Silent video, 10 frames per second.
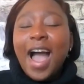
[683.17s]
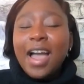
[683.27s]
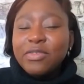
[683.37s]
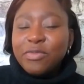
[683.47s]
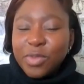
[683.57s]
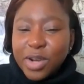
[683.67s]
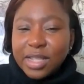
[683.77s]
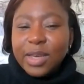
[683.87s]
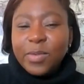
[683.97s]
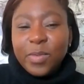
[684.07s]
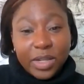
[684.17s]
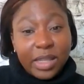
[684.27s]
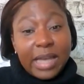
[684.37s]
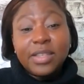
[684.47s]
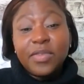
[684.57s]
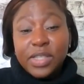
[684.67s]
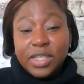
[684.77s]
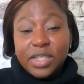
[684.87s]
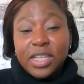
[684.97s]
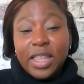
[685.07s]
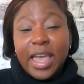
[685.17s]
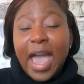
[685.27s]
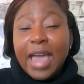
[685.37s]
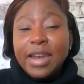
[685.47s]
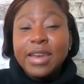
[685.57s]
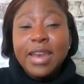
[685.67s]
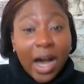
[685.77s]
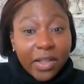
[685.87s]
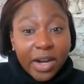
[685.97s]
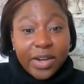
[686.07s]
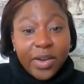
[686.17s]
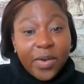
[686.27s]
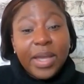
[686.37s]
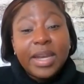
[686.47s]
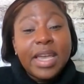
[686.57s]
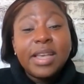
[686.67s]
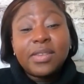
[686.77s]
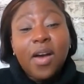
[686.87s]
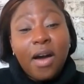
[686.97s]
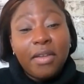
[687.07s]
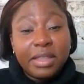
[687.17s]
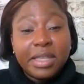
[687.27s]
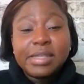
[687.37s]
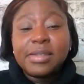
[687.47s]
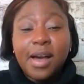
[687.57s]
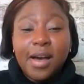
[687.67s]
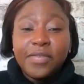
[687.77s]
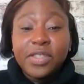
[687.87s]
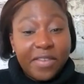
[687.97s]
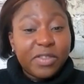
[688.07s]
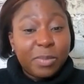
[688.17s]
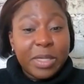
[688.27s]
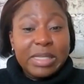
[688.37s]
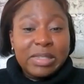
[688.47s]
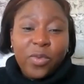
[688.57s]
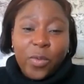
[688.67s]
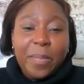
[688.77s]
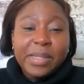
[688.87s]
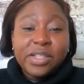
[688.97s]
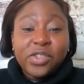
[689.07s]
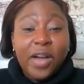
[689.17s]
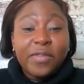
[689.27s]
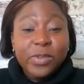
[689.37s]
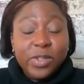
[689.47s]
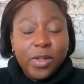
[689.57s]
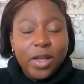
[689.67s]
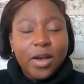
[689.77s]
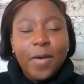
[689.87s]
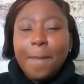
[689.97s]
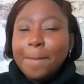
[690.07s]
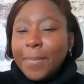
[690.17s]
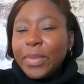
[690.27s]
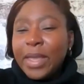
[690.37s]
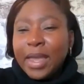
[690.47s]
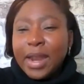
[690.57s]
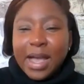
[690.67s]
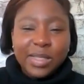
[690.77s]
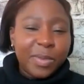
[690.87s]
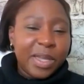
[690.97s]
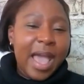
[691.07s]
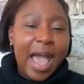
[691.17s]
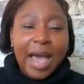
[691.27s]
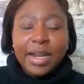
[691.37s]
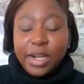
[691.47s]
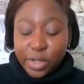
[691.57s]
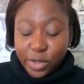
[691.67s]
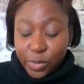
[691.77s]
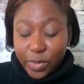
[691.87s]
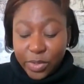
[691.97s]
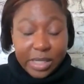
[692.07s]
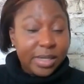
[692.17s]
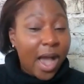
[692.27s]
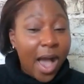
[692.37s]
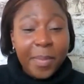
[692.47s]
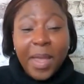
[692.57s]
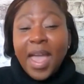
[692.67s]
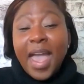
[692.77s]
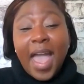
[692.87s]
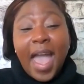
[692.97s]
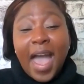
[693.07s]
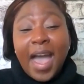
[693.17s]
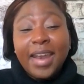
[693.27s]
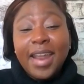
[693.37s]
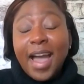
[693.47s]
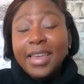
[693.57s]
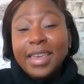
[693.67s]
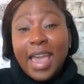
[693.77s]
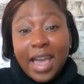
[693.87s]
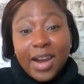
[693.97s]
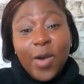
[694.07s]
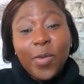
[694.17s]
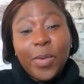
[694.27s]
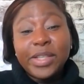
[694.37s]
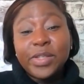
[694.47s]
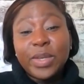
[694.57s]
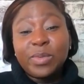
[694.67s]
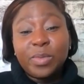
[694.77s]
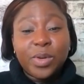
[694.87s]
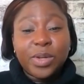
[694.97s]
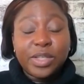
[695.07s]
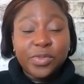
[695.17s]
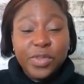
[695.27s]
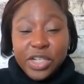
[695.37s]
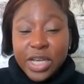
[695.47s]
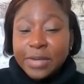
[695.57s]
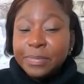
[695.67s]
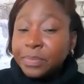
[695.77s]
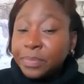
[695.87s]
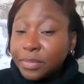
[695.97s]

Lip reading: I really would like to visit Chile. And now that I know it is on the list of safest places for women to travel solo, it has been added to the top, and I cannot wait to explore this region.